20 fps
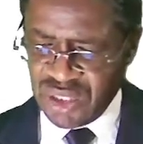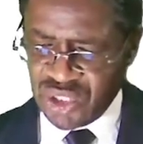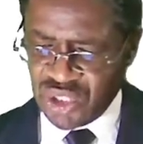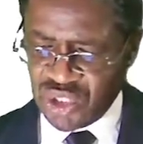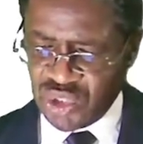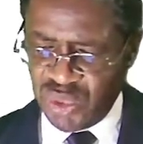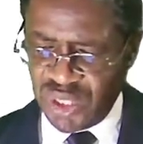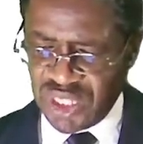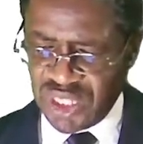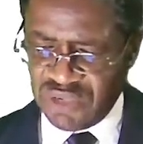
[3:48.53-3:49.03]

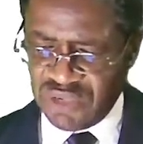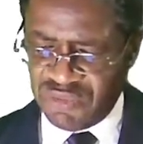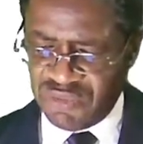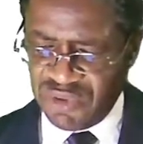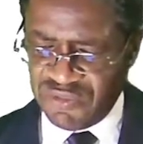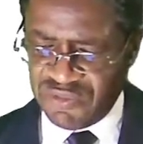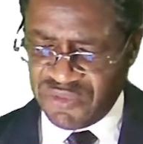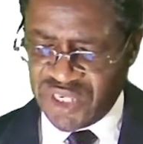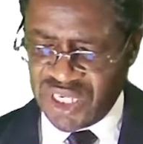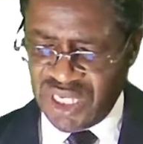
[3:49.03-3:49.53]

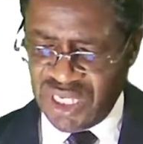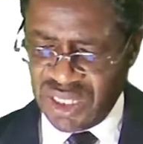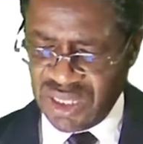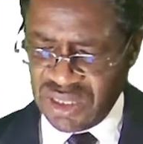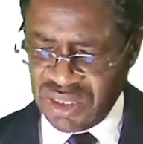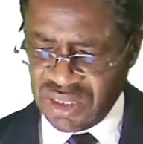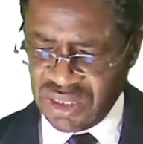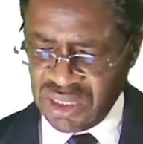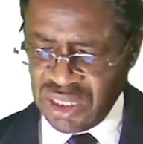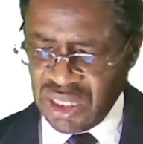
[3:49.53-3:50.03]

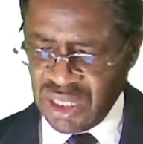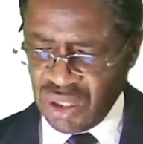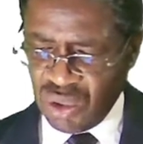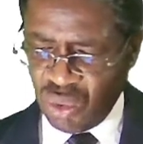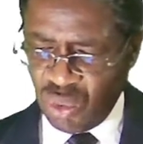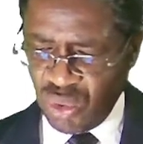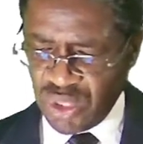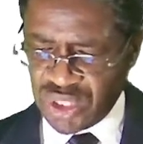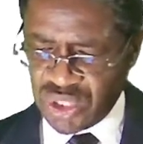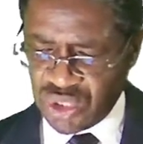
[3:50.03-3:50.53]
2015,
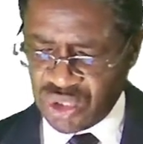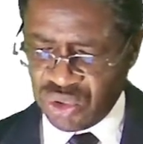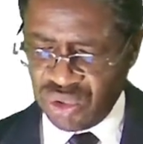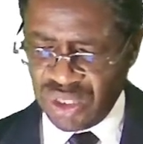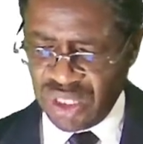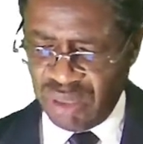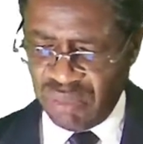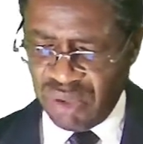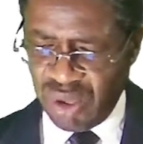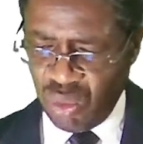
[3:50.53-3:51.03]
question
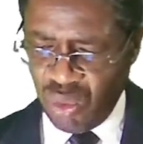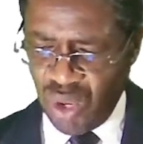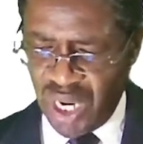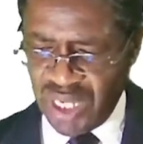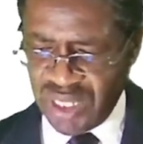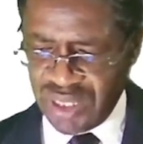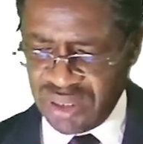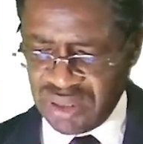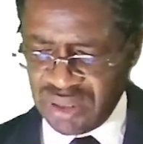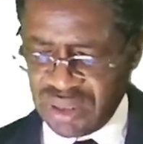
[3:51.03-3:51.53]
number
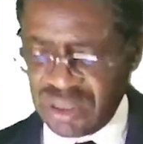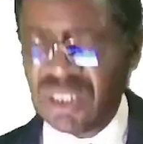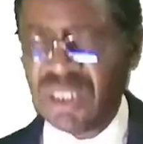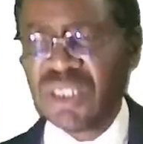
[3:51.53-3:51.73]
1.